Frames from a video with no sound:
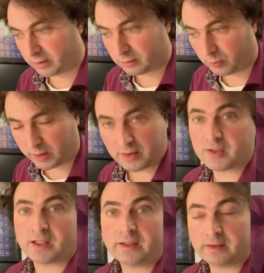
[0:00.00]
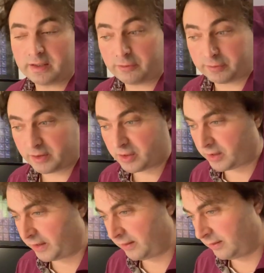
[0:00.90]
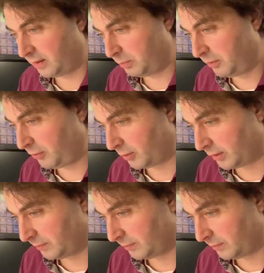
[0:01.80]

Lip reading: once at a different site than before.